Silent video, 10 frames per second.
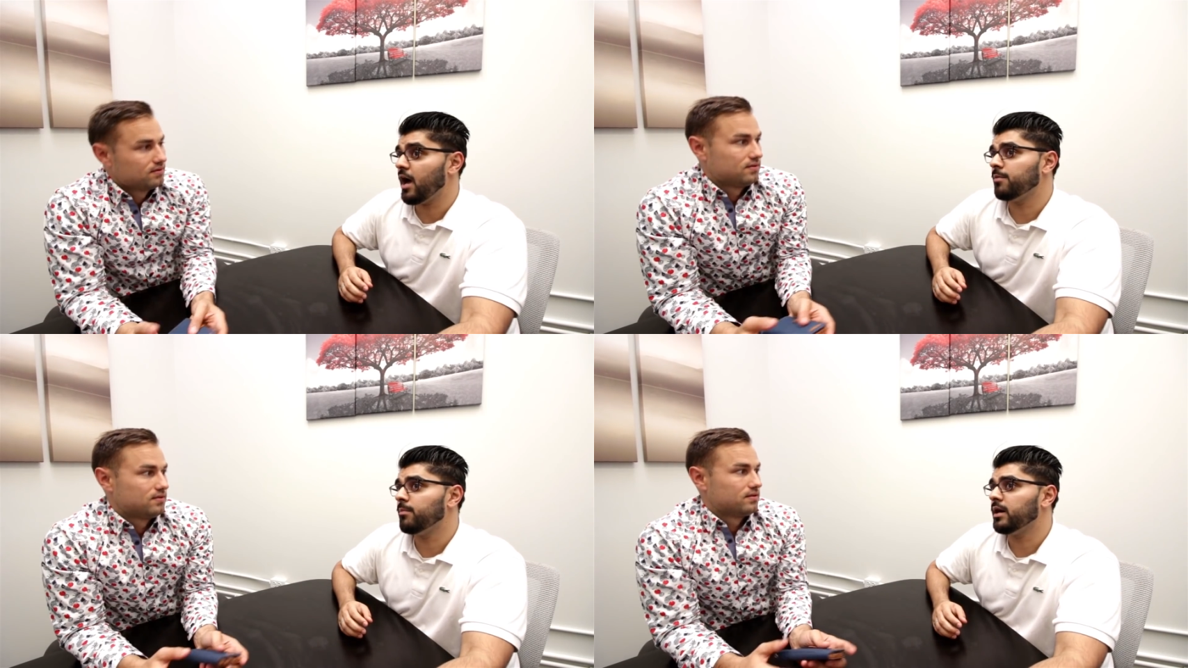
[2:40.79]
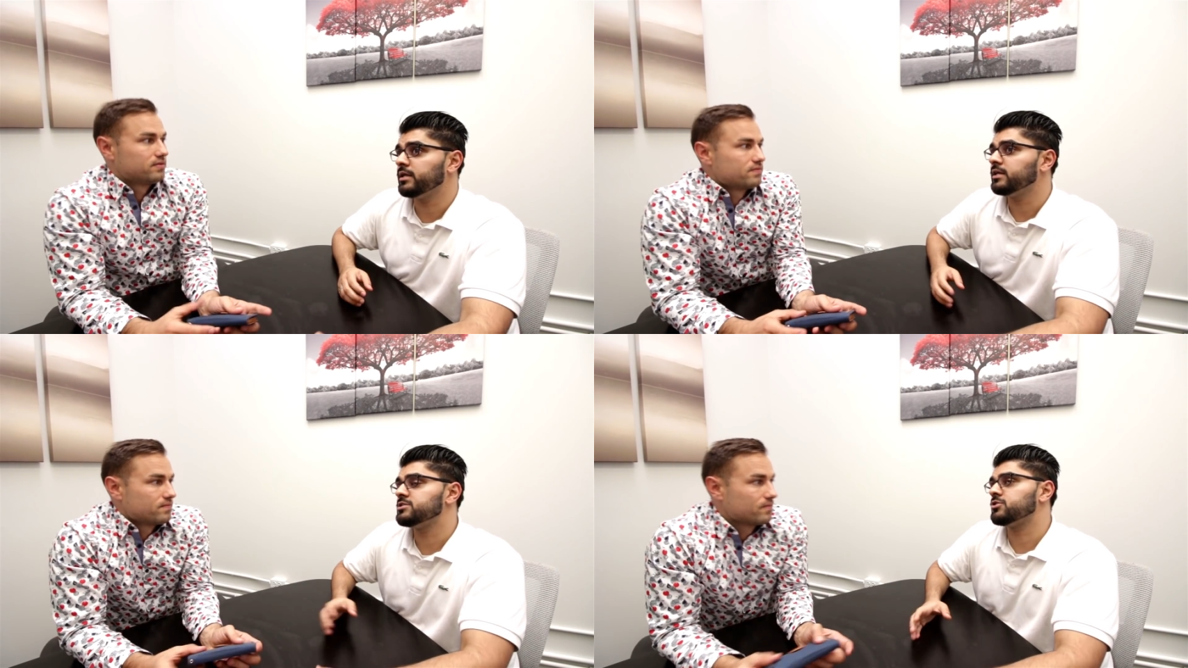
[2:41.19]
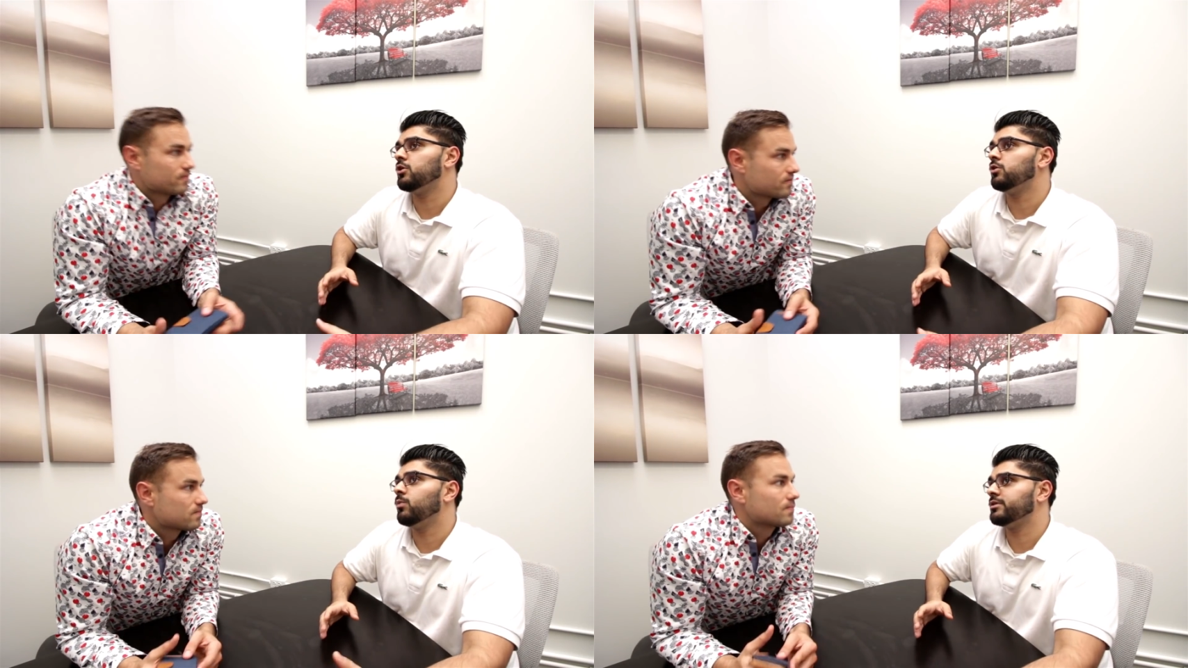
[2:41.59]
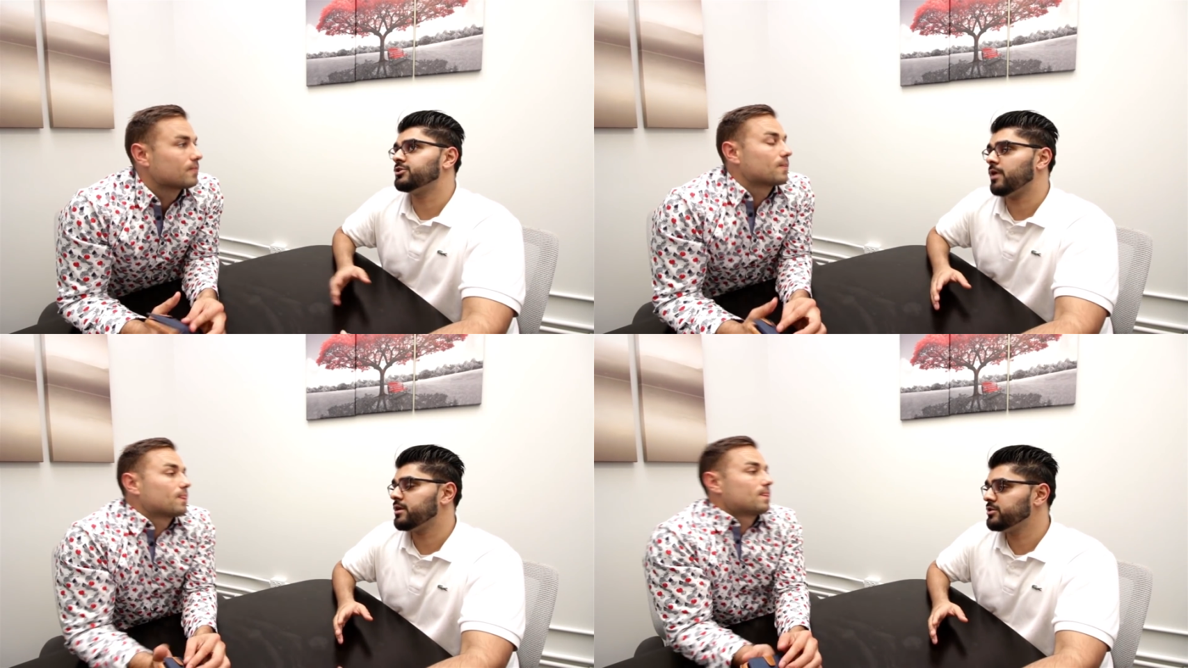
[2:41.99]
Speaker 1: down money. So what they're
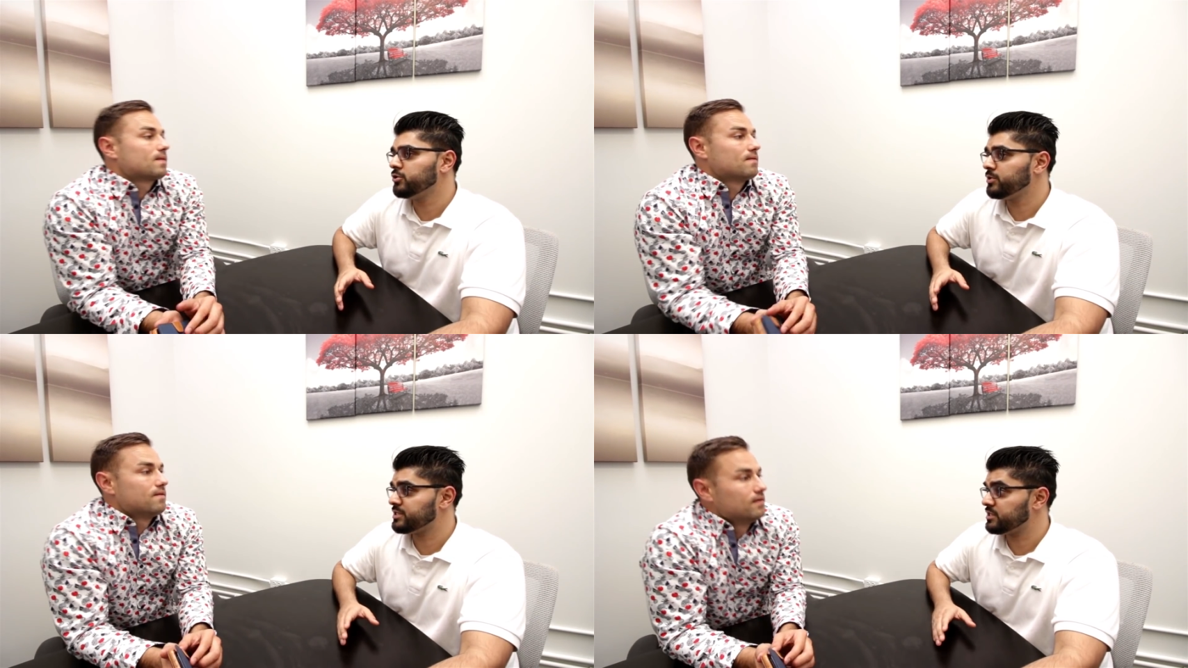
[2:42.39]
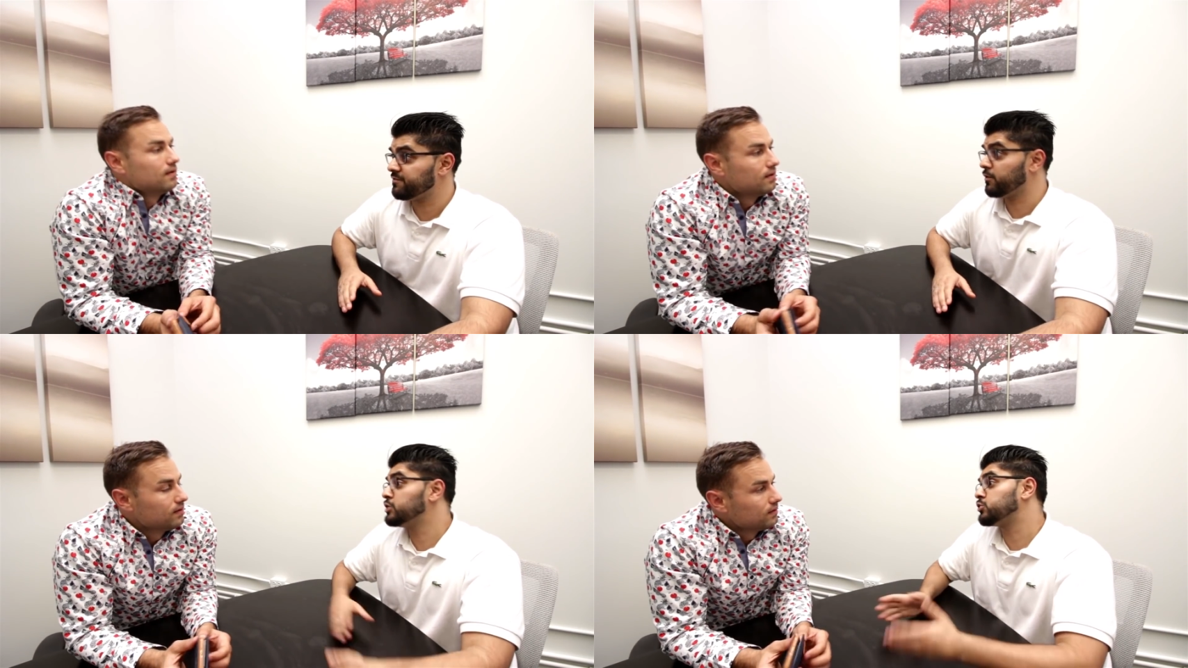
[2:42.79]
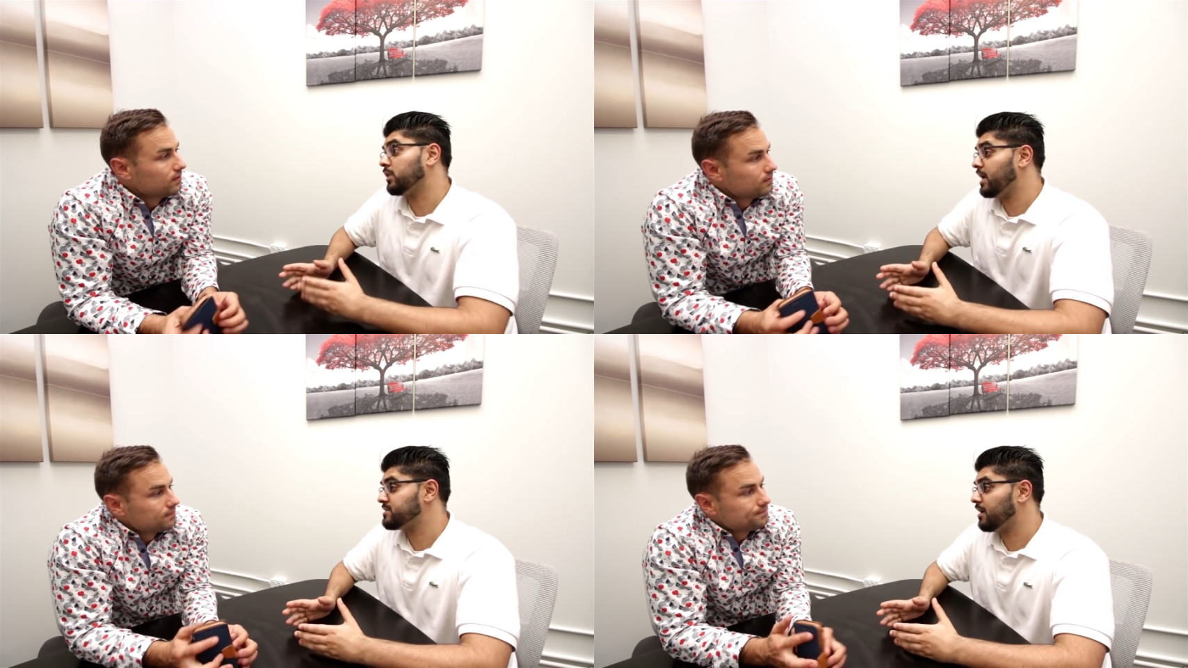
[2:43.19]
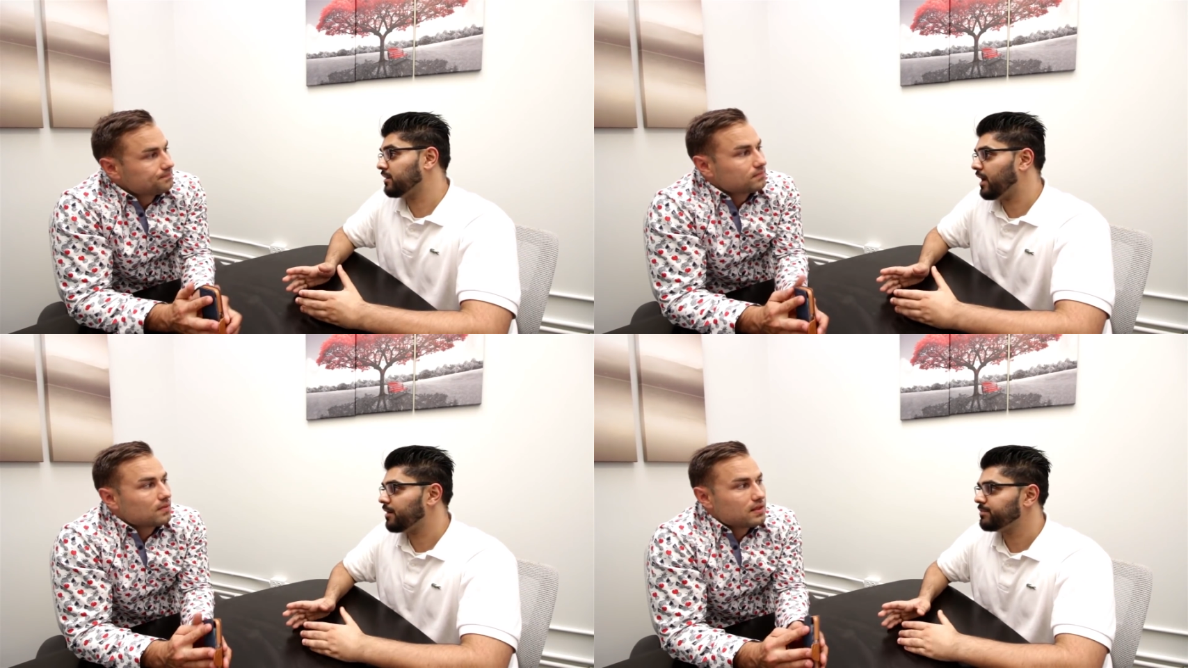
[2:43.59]
trying to do is just virtualize
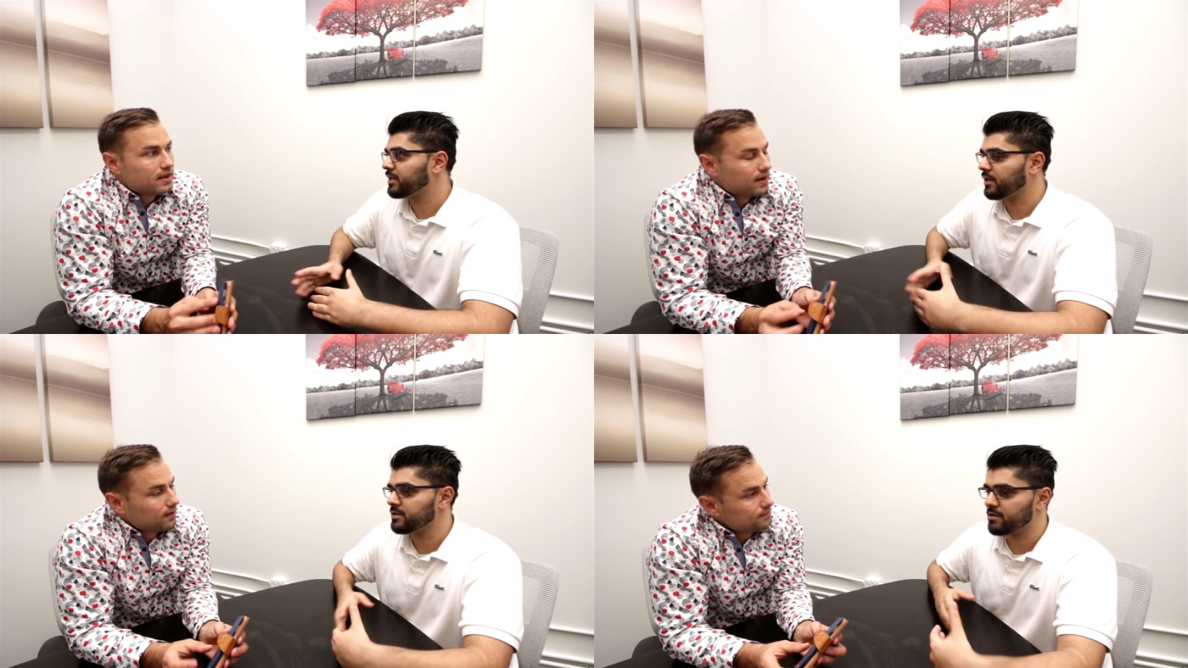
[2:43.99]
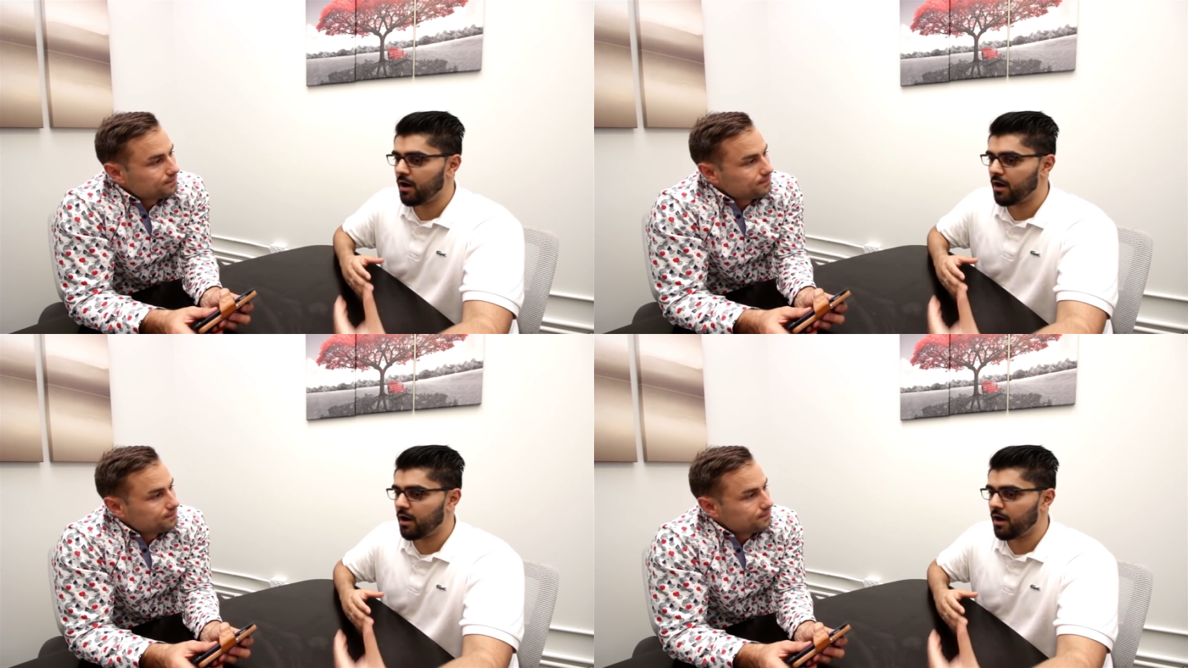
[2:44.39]
all that because yeah.